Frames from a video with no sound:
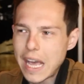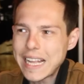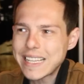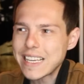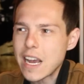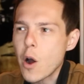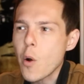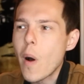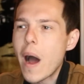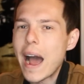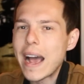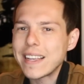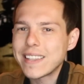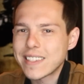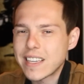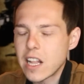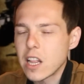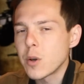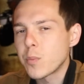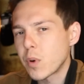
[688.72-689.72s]
That's how I
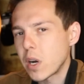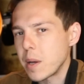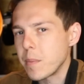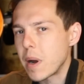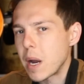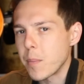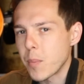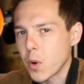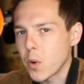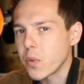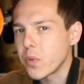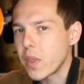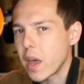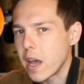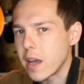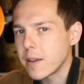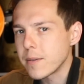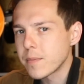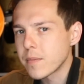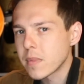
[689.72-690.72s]
celebrate my
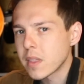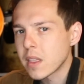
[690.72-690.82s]
birthday.